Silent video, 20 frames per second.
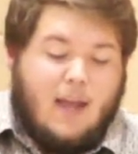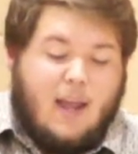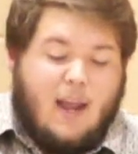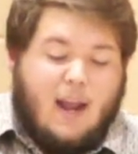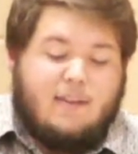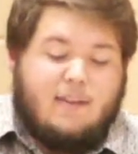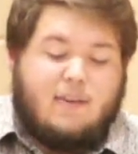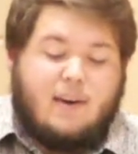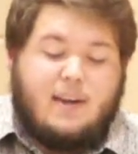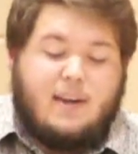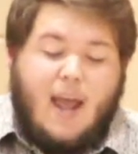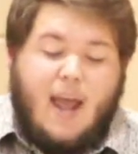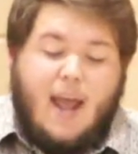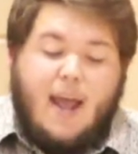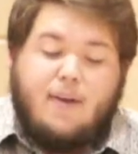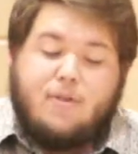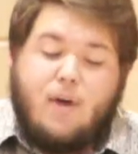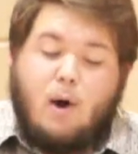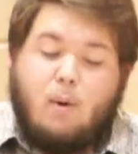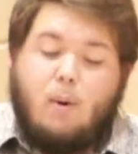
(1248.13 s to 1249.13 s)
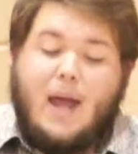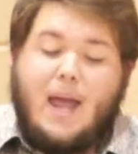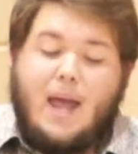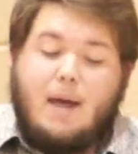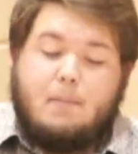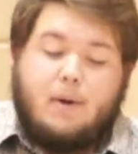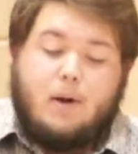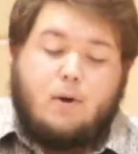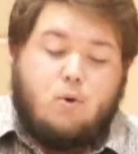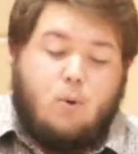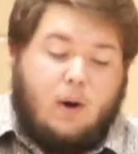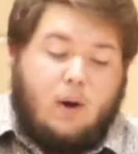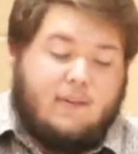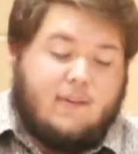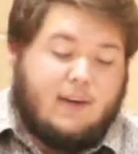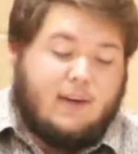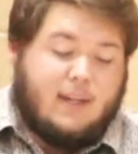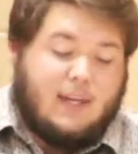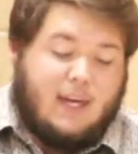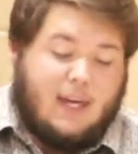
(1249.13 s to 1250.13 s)
And today, though I am
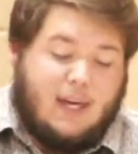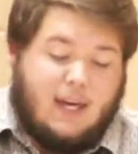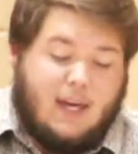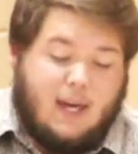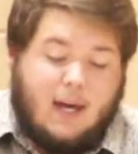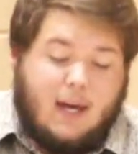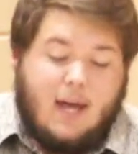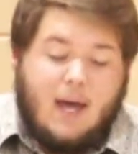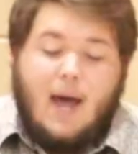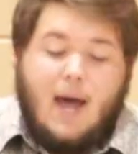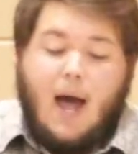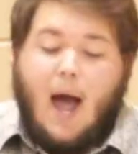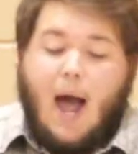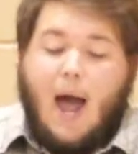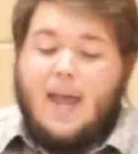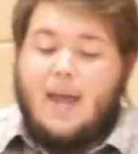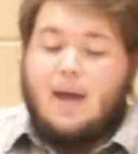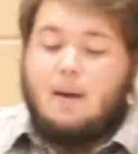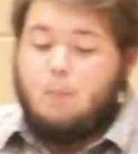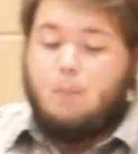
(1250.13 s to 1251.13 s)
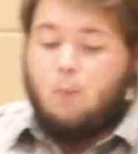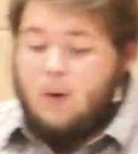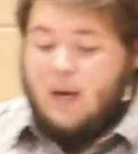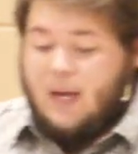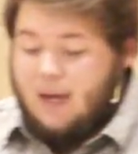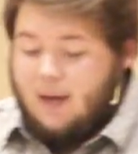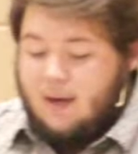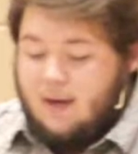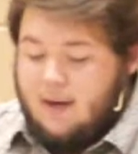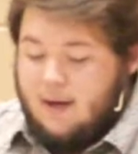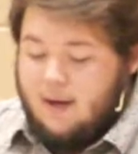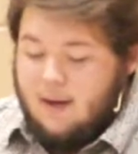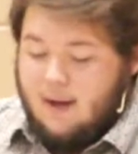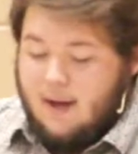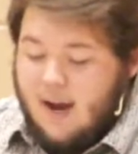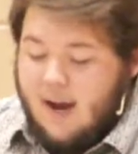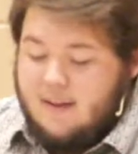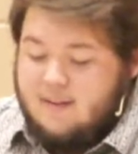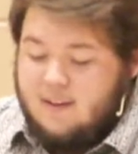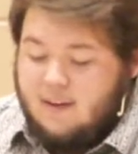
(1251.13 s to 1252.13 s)
anointed king, I am weak.
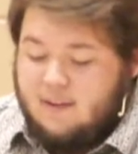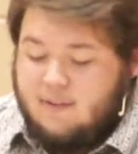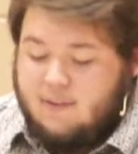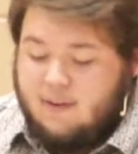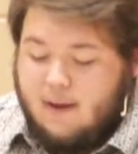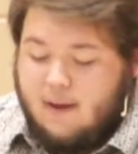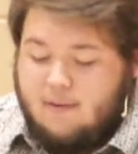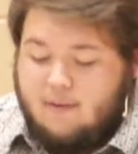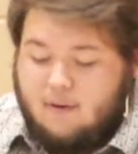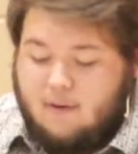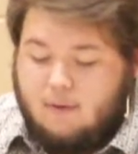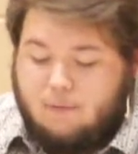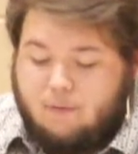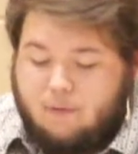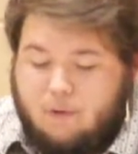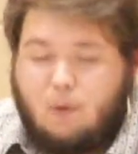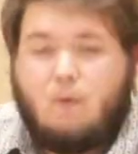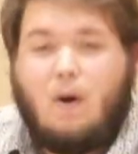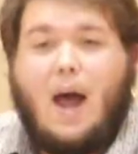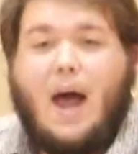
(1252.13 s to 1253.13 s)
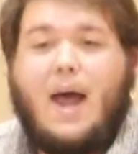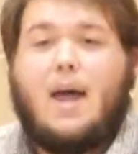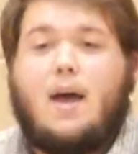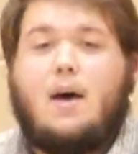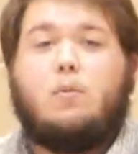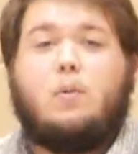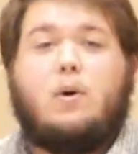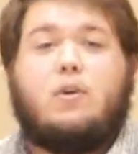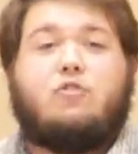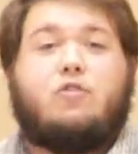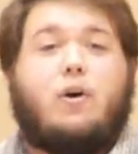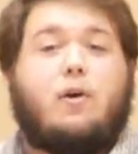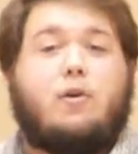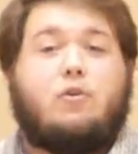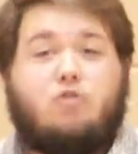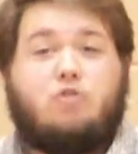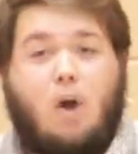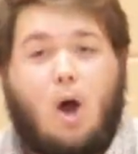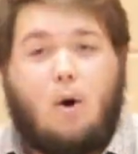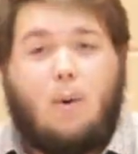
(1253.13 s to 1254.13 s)
And these sons of Zeruiah, which are
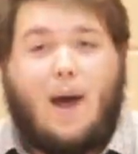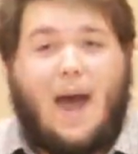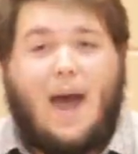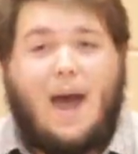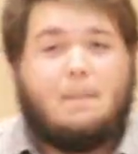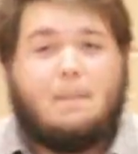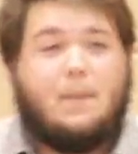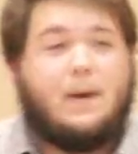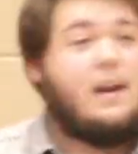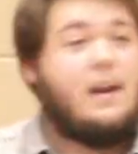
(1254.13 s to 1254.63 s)
Joab and